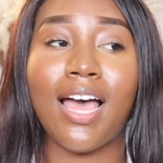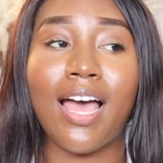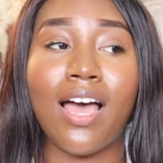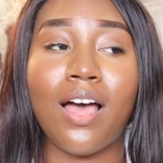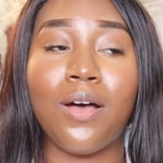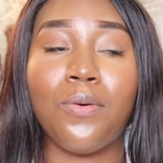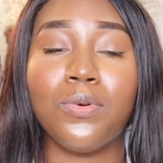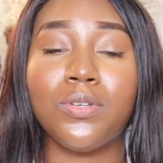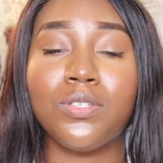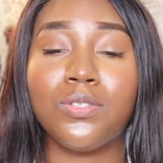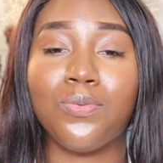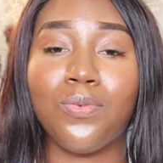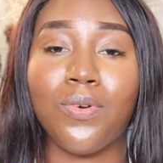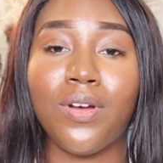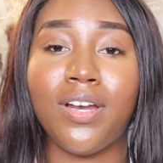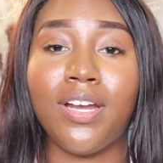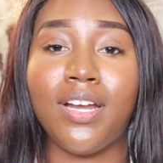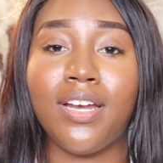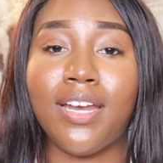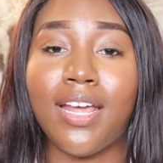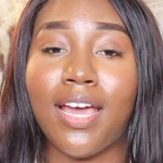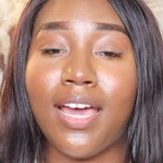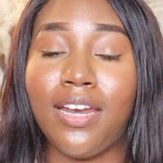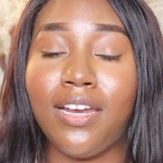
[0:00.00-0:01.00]
I was
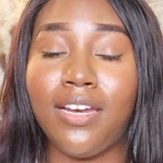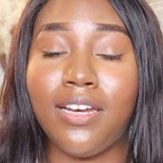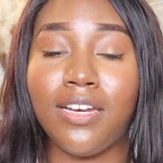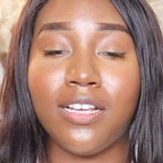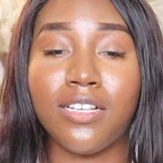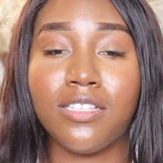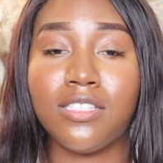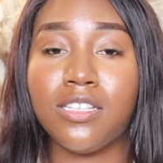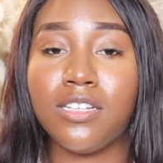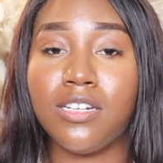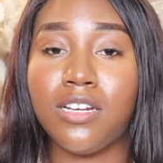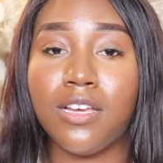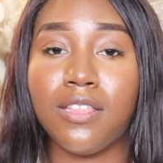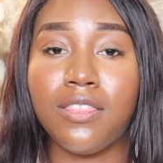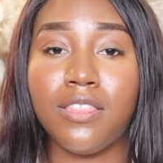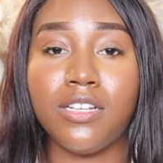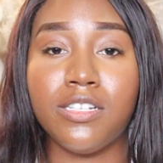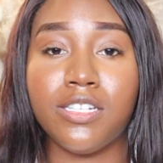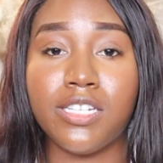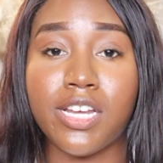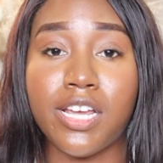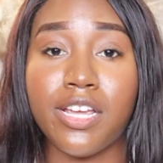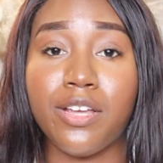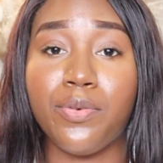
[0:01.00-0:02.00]
running 90 next to
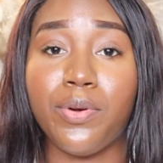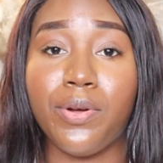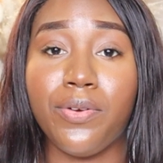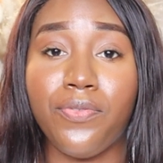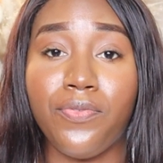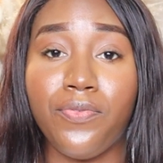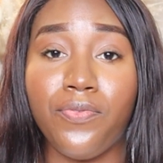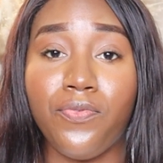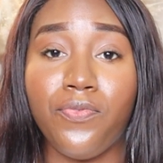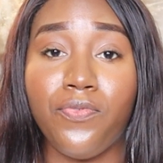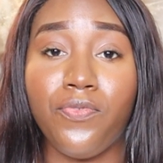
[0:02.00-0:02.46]
nothing January,